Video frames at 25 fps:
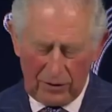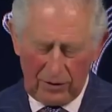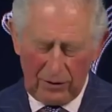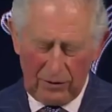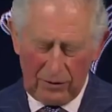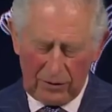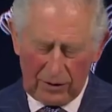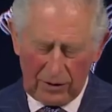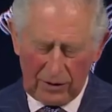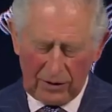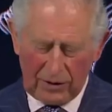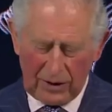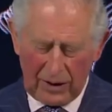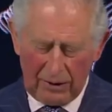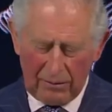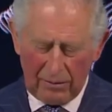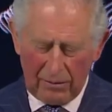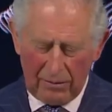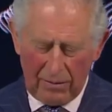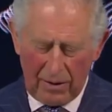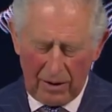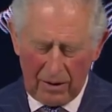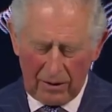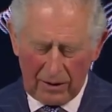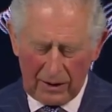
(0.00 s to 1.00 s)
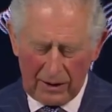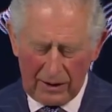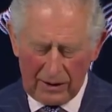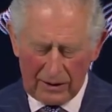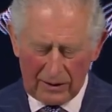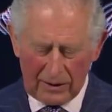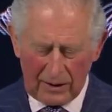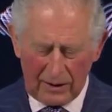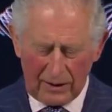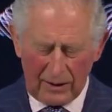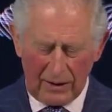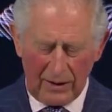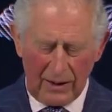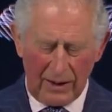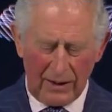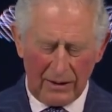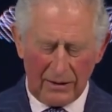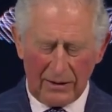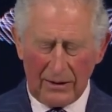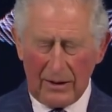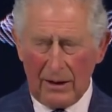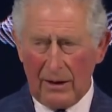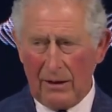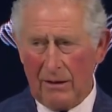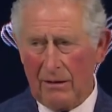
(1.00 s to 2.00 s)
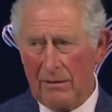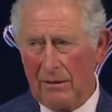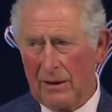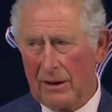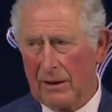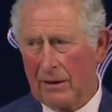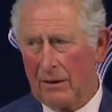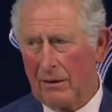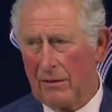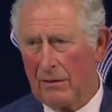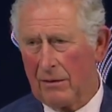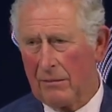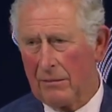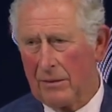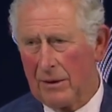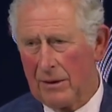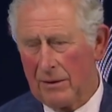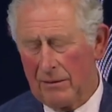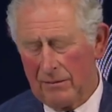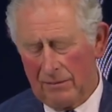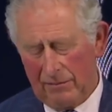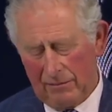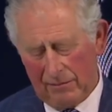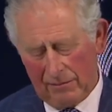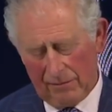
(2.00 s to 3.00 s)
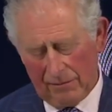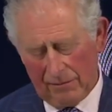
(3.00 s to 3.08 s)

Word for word: to sustainable markets and a net zero economy.